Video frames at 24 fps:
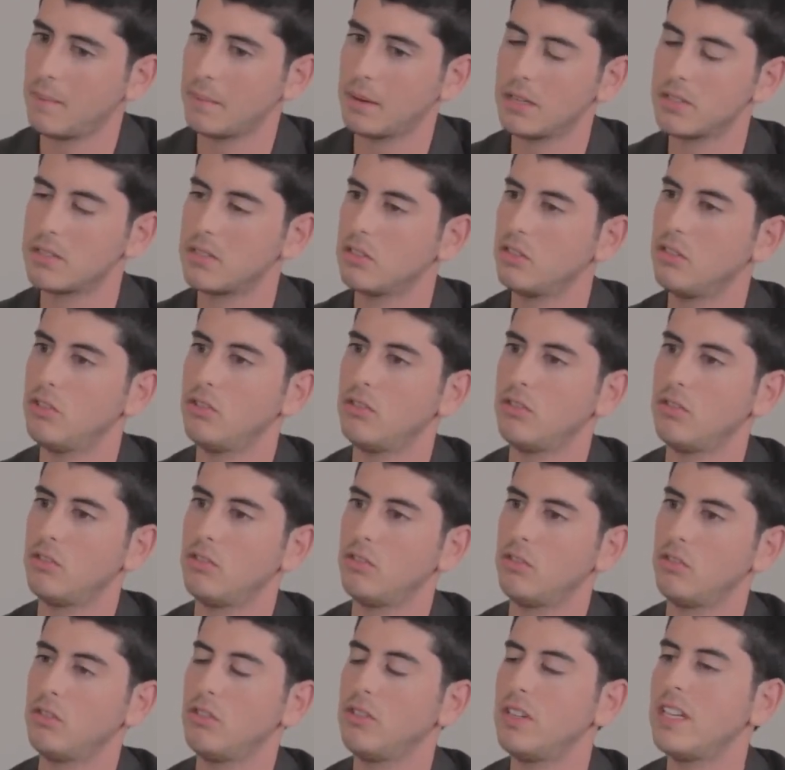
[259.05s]
Because
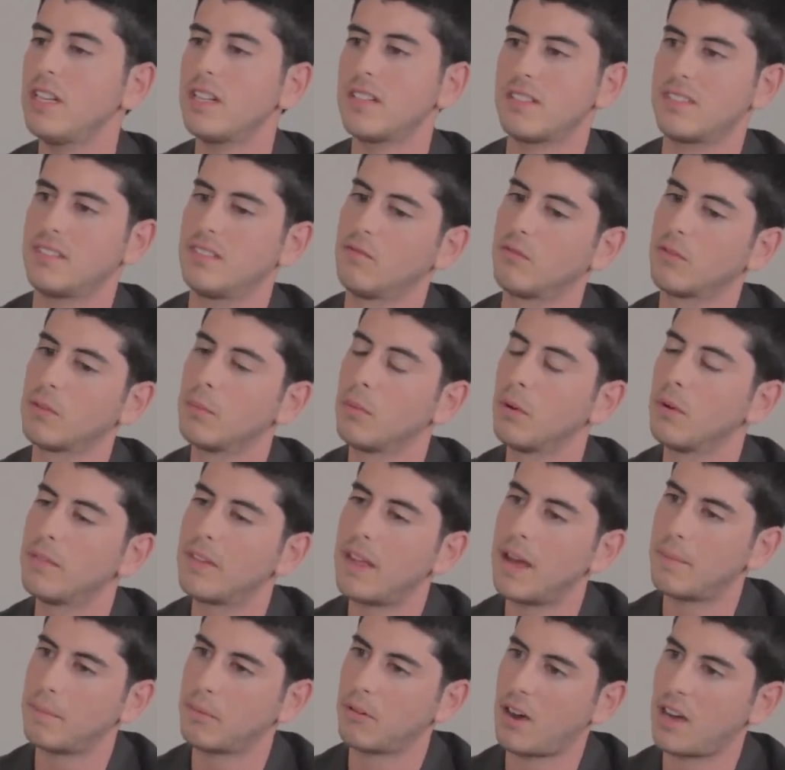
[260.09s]
you need to remove
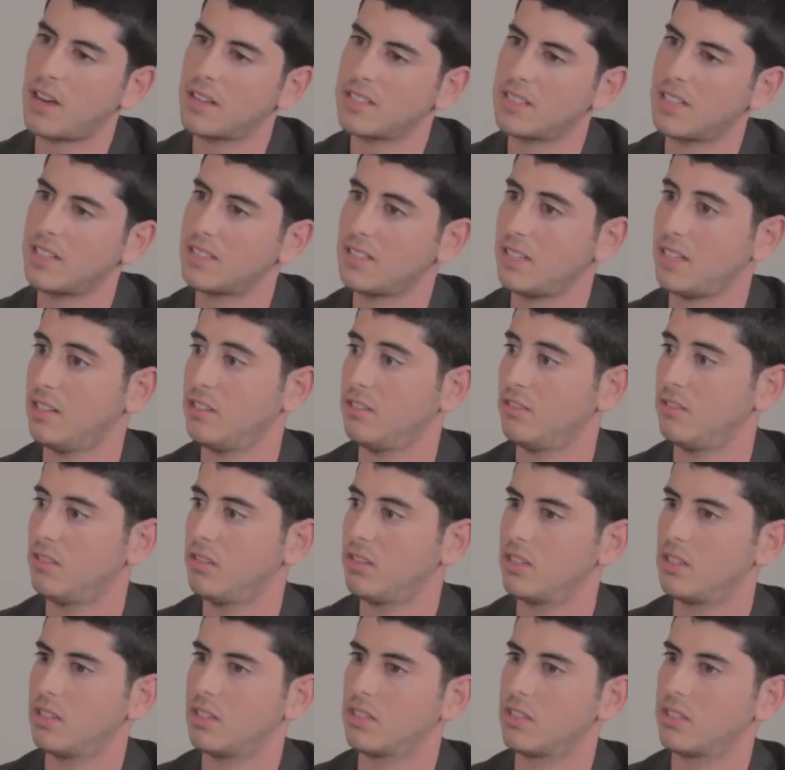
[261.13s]
that process, and
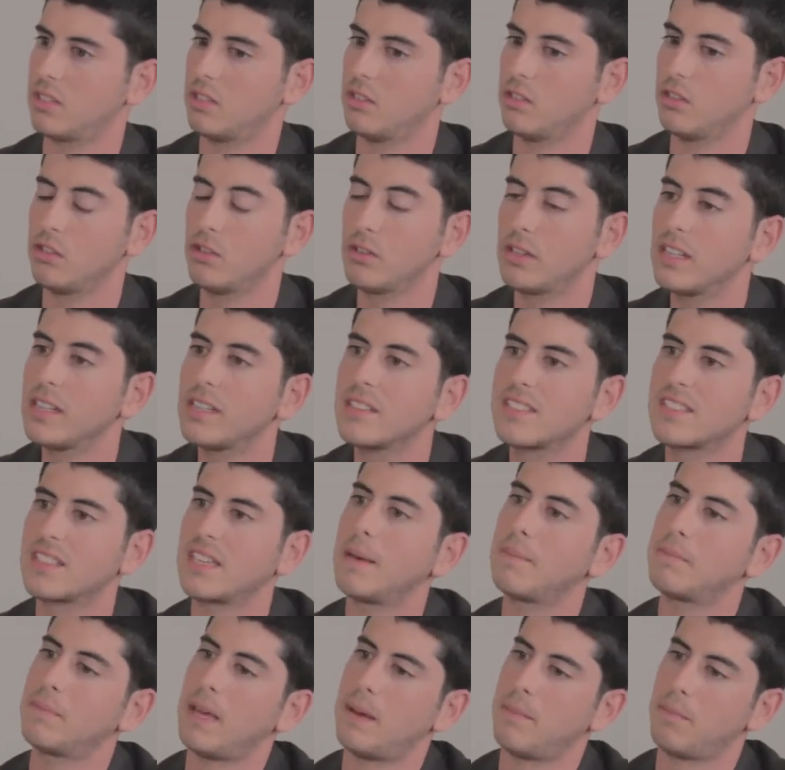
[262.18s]
you can
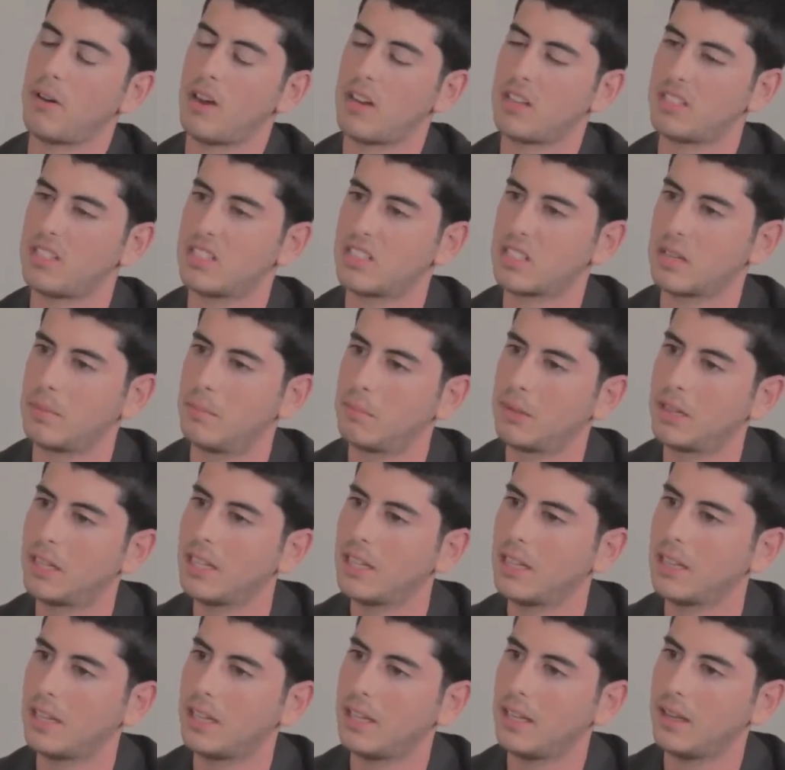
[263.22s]
skip that process
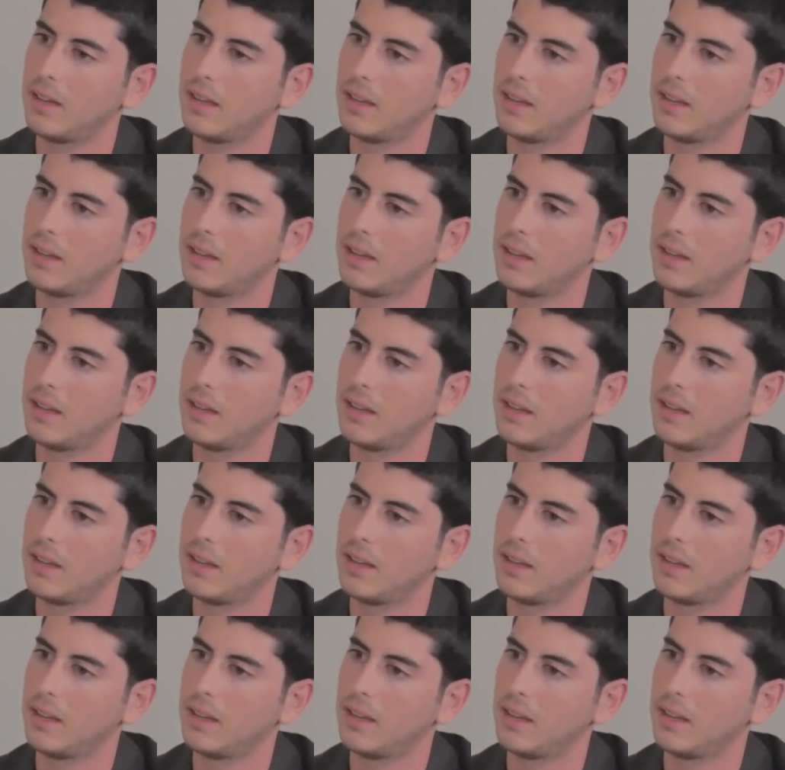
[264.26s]
completely.